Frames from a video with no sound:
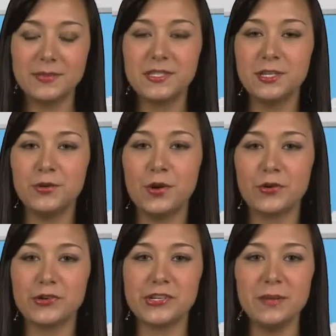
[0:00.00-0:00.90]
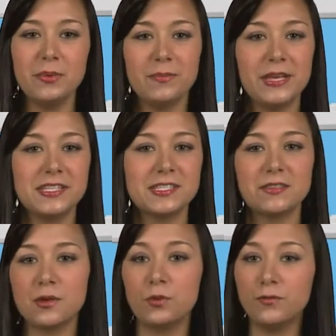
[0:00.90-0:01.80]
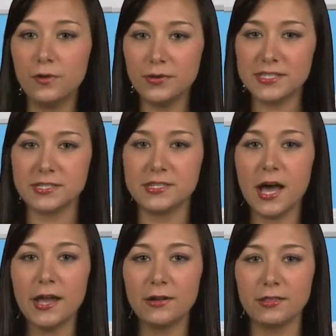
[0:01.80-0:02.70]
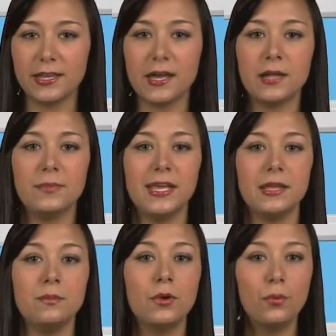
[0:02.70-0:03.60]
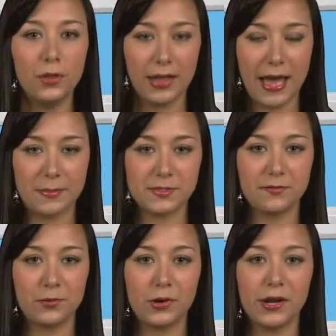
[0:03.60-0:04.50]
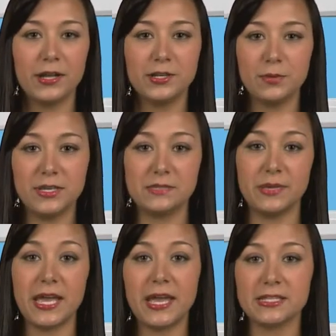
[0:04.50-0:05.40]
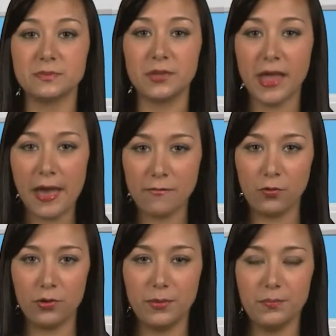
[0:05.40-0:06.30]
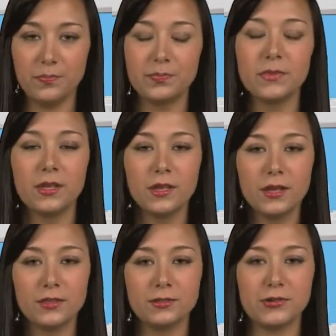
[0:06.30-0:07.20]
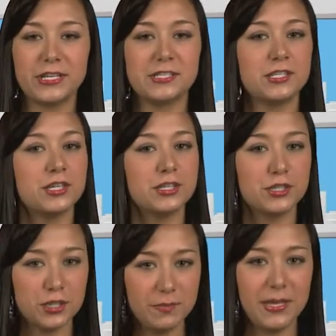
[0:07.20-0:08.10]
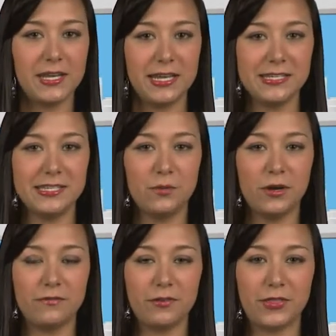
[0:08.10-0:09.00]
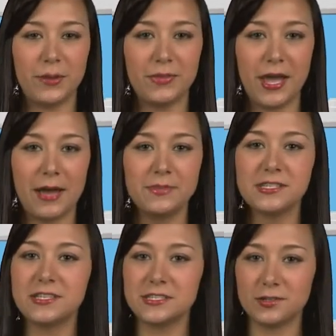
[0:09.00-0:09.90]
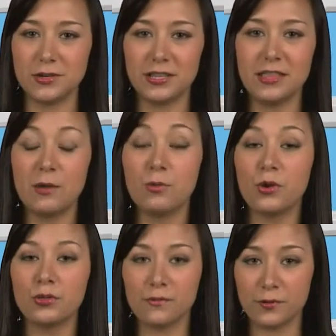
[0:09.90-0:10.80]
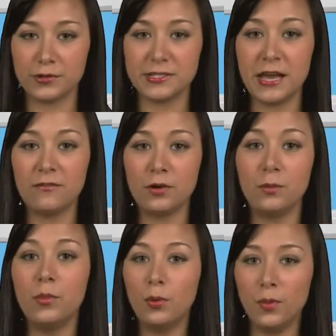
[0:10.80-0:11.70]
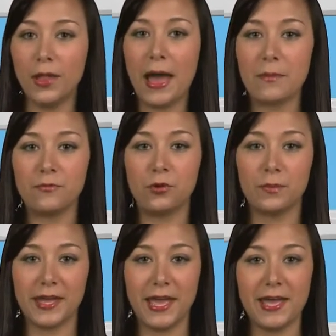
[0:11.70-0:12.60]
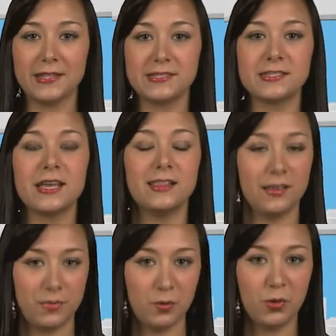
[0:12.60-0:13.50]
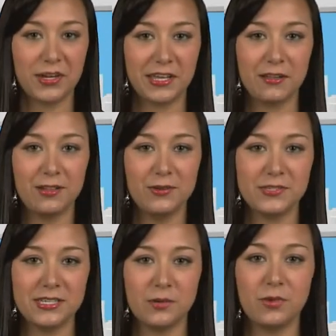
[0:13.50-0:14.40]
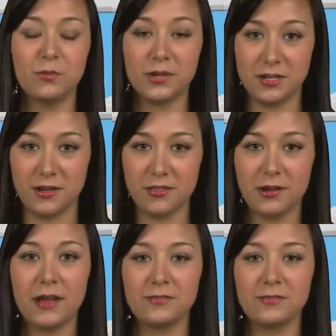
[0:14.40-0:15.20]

the new ownership means that they will focus entirely on making mobile apps for Adobe's Behance platform. The transition should be an easy one for Thumb Labs, considering they wrote the first ever mobile app for Behance, and they've been working closely with one another ever